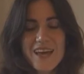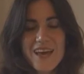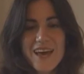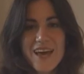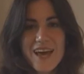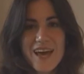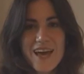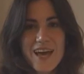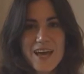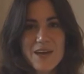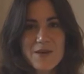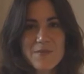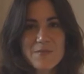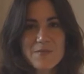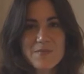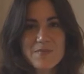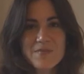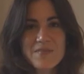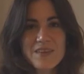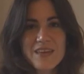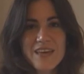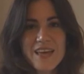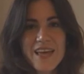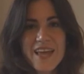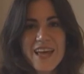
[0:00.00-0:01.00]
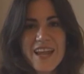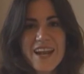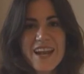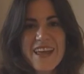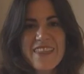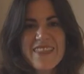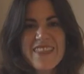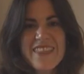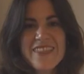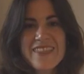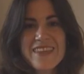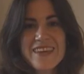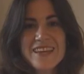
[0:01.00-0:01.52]

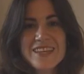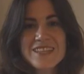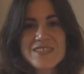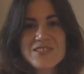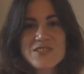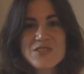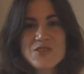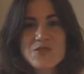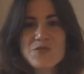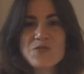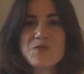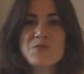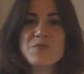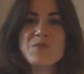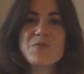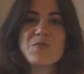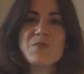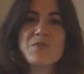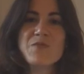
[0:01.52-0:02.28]
Another thing to